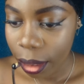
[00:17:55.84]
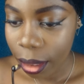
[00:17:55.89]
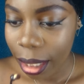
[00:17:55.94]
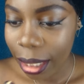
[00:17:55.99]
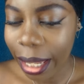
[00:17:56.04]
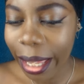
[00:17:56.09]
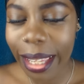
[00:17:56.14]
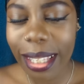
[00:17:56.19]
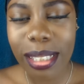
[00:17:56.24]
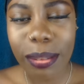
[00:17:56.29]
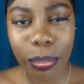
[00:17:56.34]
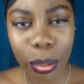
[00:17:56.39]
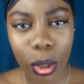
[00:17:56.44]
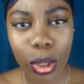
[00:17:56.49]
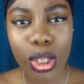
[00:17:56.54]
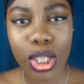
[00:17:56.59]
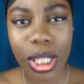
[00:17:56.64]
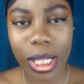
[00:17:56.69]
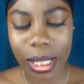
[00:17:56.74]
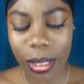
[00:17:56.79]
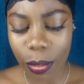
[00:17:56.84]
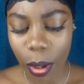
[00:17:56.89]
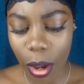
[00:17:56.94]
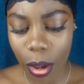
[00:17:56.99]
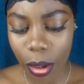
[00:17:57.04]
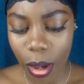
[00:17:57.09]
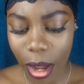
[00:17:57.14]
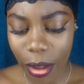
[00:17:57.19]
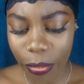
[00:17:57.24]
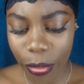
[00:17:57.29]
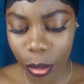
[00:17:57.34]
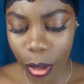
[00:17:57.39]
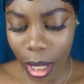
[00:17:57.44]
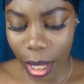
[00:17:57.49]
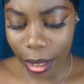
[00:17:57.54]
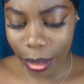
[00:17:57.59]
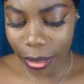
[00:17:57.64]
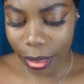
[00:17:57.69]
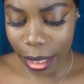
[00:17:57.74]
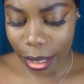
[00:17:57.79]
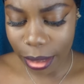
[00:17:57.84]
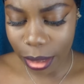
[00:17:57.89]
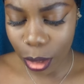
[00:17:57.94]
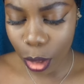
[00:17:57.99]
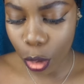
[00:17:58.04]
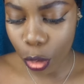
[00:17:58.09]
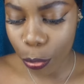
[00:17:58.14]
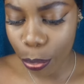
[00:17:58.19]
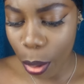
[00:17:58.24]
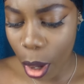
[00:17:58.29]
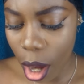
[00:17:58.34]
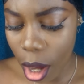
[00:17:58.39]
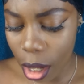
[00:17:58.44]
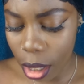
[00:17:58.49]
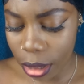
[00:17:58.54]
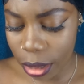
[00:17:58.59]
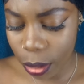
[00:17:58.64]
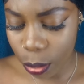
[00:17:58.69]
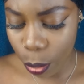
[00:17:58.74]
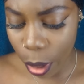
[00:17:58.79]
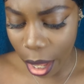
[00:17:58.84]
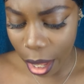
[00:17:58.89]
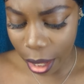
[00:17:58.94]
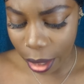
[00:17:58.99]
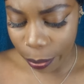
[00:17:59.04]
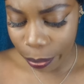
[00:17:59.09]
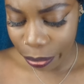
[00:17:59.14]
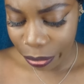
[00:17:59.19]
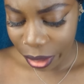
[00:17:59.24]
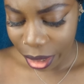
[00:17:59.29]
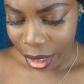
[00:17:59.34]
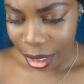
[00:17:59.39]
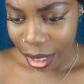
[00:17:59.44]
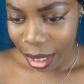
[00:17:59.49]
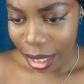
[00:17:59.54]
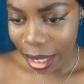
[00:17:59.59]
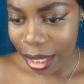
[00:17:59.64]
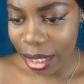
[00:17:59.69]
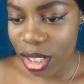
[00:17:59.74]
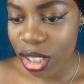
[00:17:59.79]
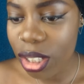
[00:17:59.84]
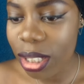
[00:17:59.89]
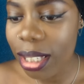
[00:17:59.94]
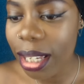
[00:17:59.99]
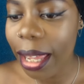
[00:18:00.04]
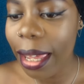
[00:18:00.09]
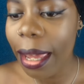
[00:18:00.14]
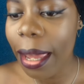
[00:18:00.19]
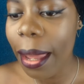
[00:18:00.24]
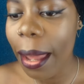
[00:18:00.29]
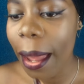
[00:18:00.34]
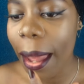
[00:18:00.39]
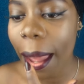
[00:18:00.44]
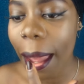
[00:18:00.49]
like, it's blotchy as well. I feel like there's a lot of parts where it's just like